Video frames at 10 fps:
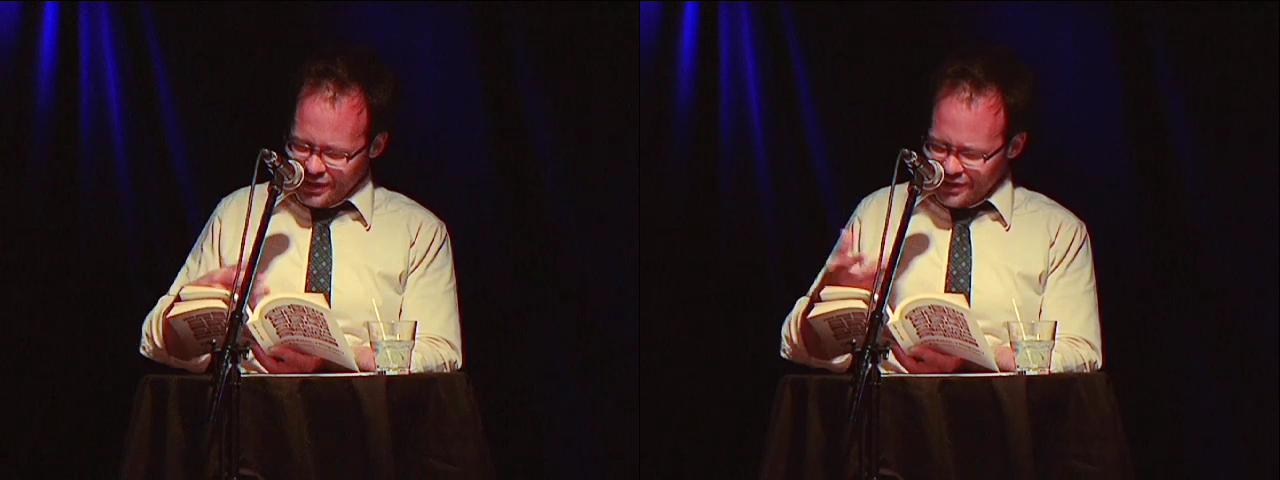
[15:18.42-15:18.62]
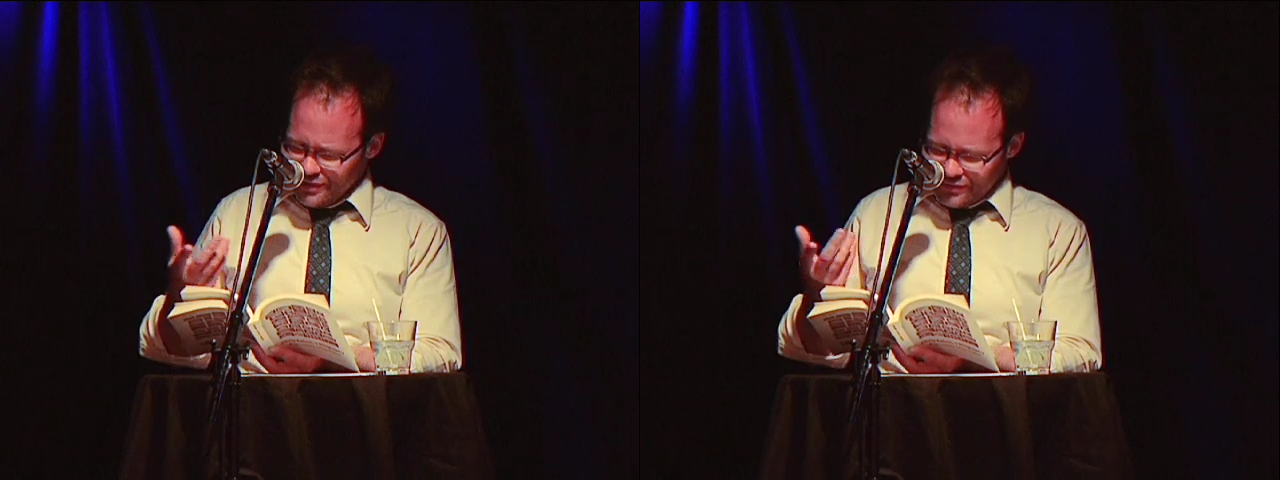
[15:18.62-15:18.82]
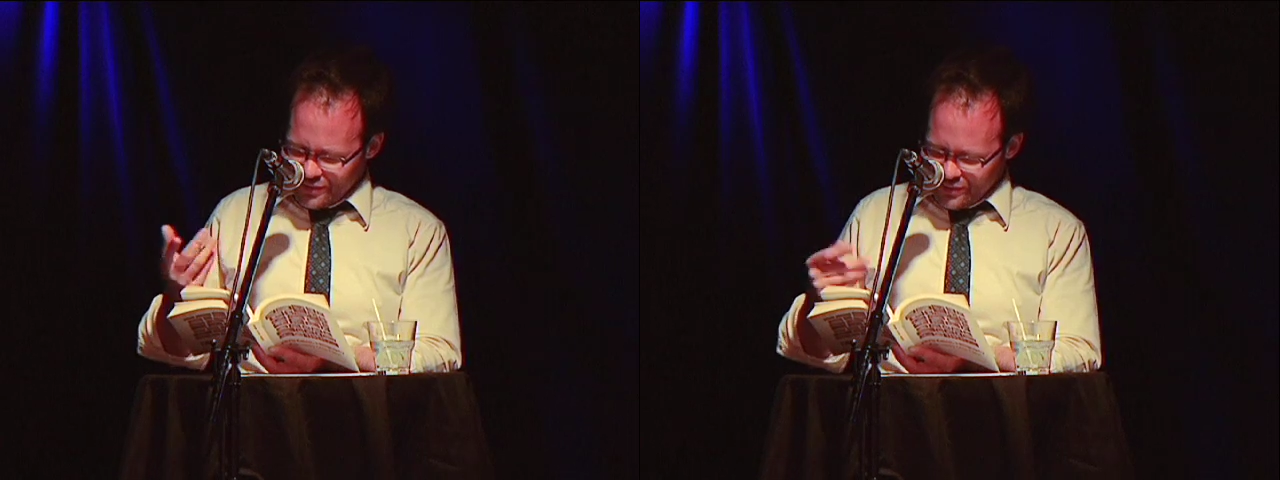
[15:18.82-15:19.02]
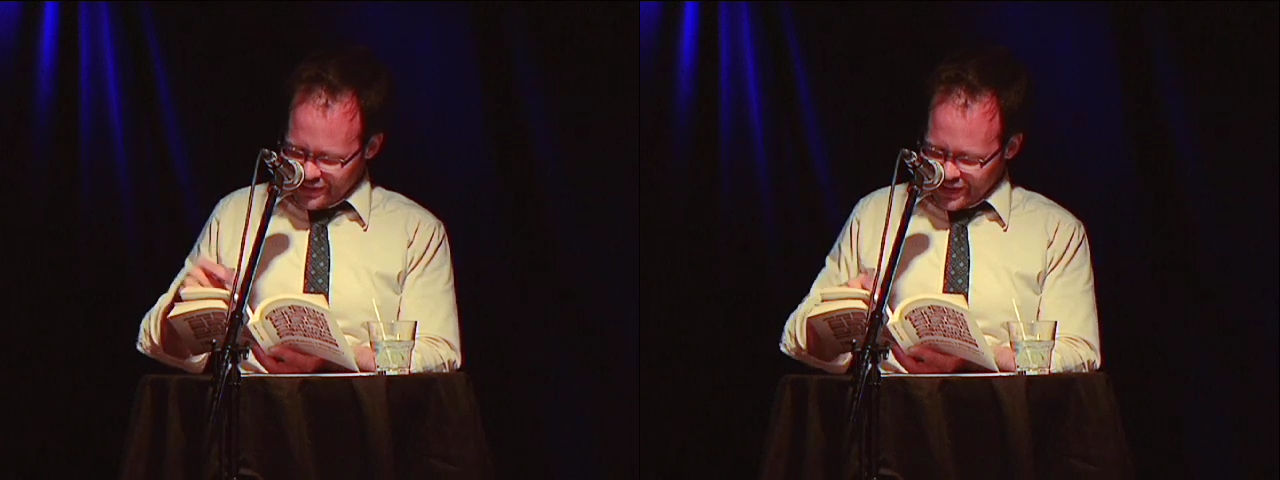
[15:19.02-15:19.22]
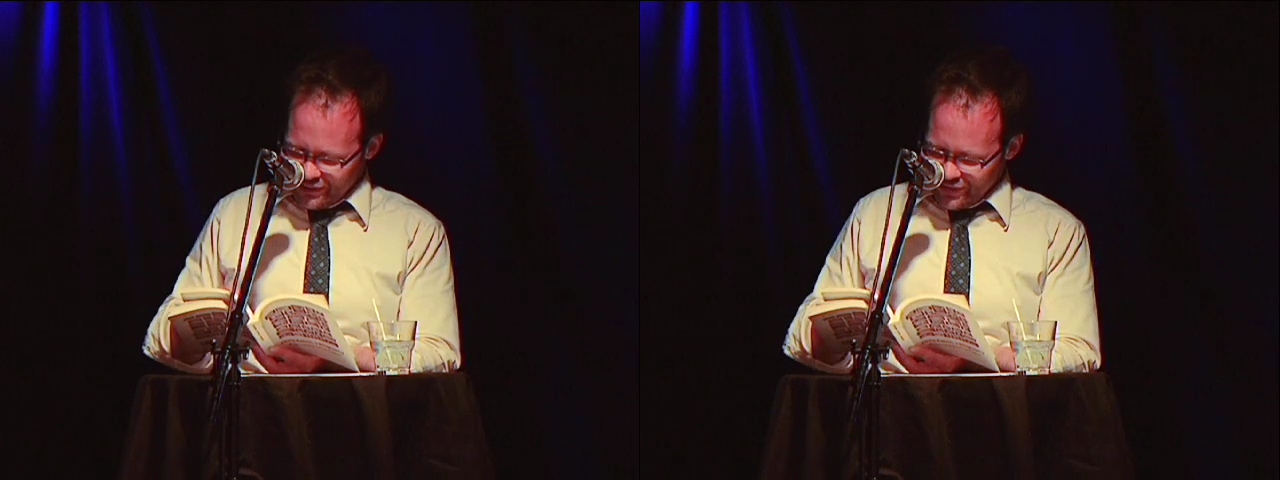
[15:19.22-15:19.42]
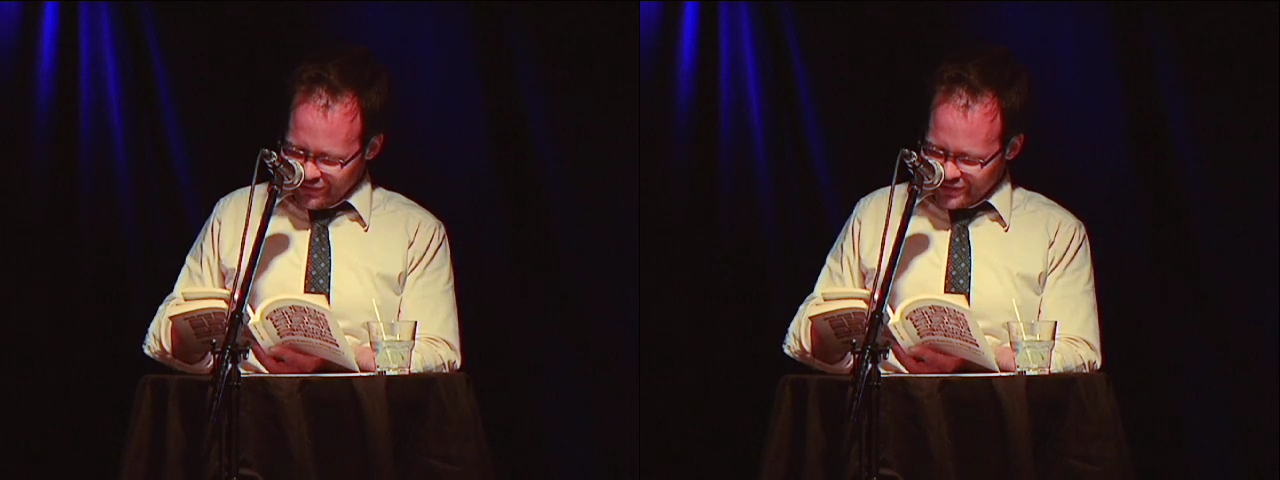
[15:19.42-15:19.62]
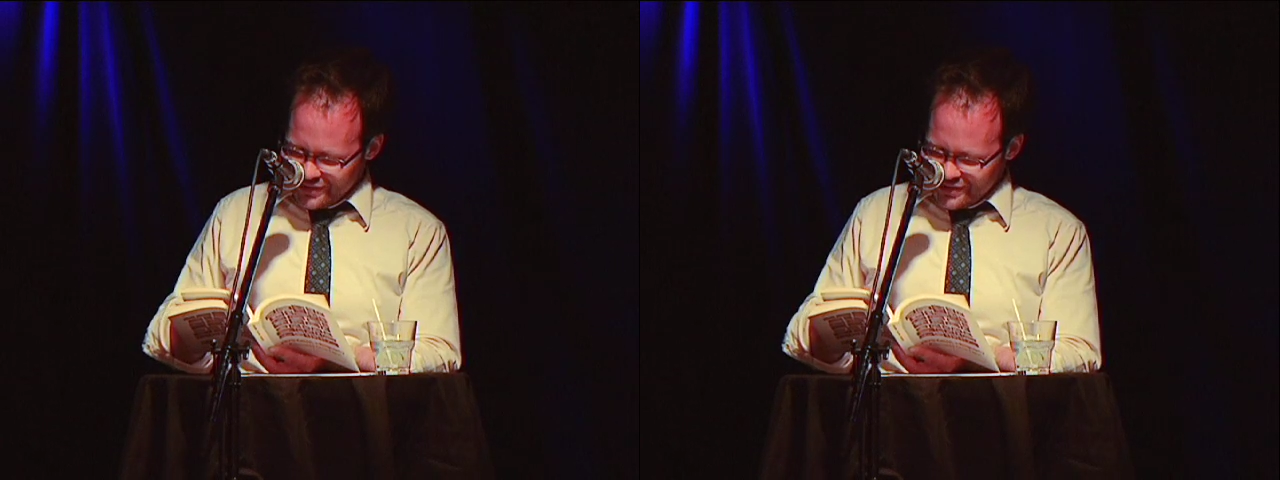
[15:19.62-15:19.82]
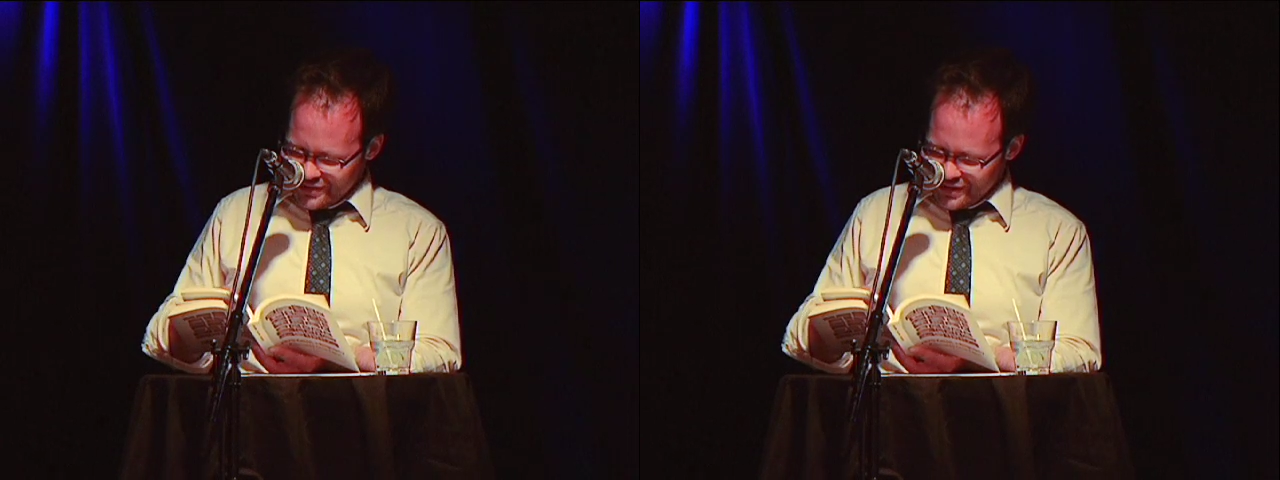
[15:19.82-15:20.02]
I don't even know what that reference is